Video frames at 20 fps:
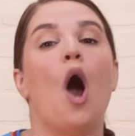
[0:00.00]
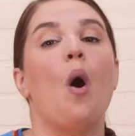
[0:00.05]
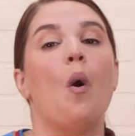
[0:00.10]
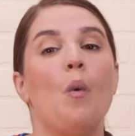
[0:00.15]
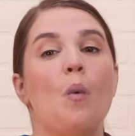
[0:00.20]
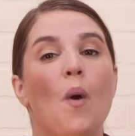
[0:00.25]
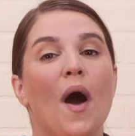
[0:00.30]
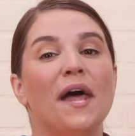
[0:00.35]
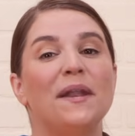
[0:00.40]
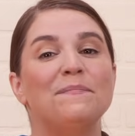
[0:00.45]

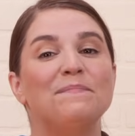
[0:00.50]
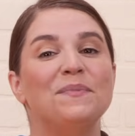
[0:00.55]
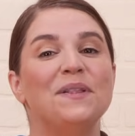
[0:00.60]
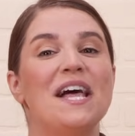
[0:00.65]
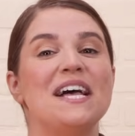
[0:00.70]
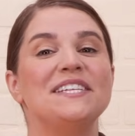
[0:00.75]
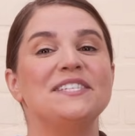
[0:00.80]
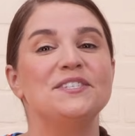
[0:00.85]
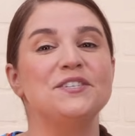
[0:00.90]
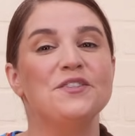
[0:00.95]
One
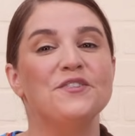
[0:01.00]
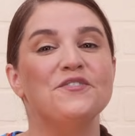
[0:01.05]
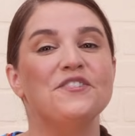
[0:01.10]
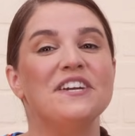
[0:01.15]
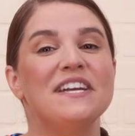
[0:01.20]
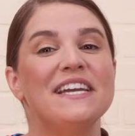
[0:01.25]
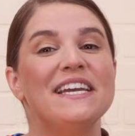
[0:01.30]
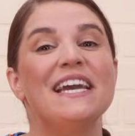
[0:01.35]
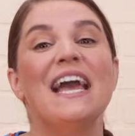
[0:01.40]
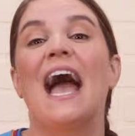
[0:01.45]
plus
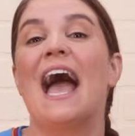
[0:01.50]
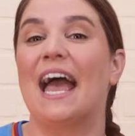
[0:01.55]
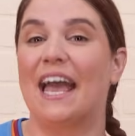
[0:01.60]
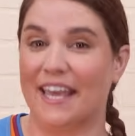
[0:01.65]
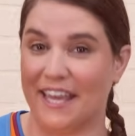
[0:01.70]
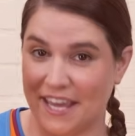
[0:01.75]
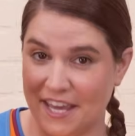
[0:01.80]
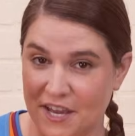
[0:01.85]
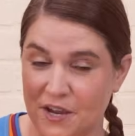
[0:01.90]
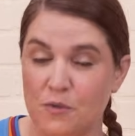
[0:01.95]
three
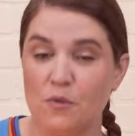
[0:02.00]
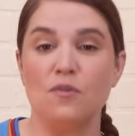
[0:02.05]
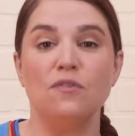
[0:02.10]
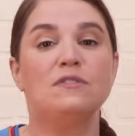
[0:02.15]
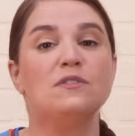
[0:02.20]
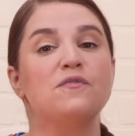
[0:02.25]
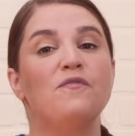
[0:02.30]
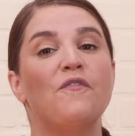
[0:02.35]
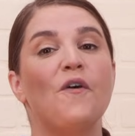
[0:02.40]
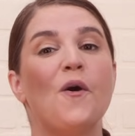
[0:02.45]

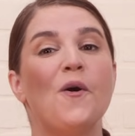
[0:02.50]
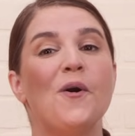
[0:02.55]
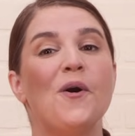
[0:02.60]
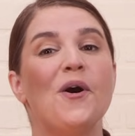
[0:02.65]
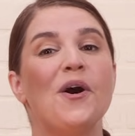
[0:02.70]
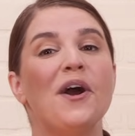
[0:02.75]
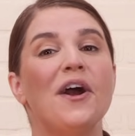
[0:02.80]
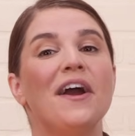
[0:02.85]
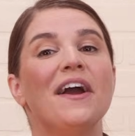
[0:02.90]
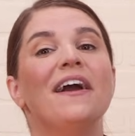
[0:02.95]
equals
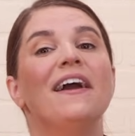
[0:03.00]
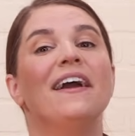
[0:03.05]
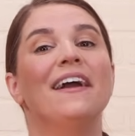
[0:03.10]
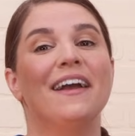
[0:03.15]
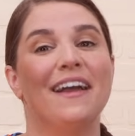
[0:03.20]
four.